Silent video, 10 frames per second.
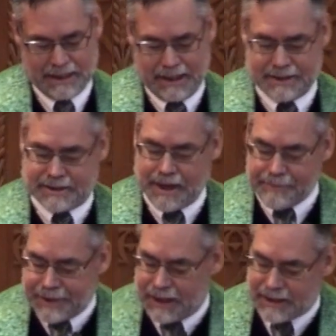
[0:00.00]
It's
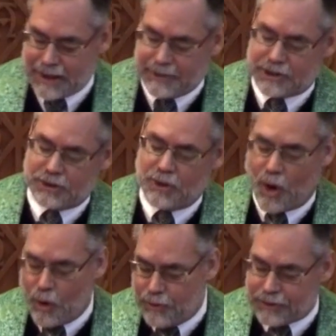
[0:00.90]
something that we do
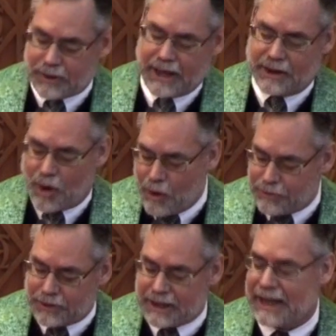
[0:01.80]
over and
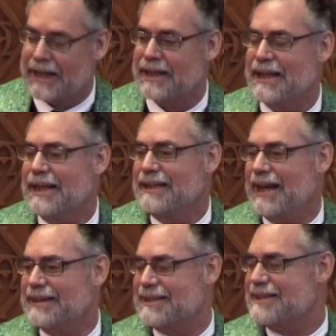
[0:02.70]
over again,
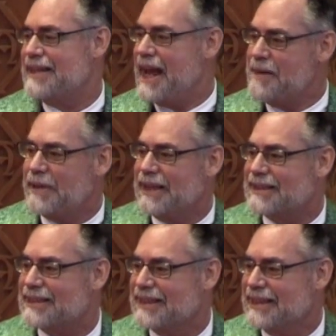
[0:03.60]
not to tame
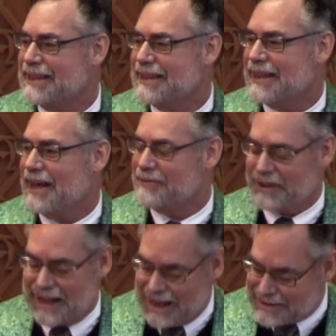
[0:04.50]
it, and for
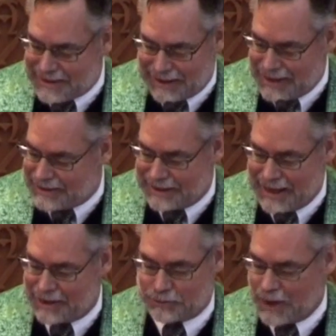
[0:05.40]
God's sake, not to get
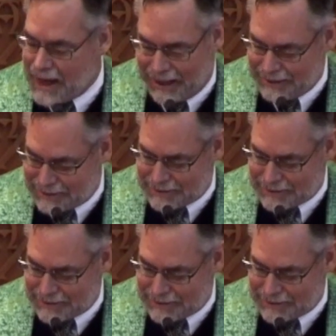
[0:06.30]
it right.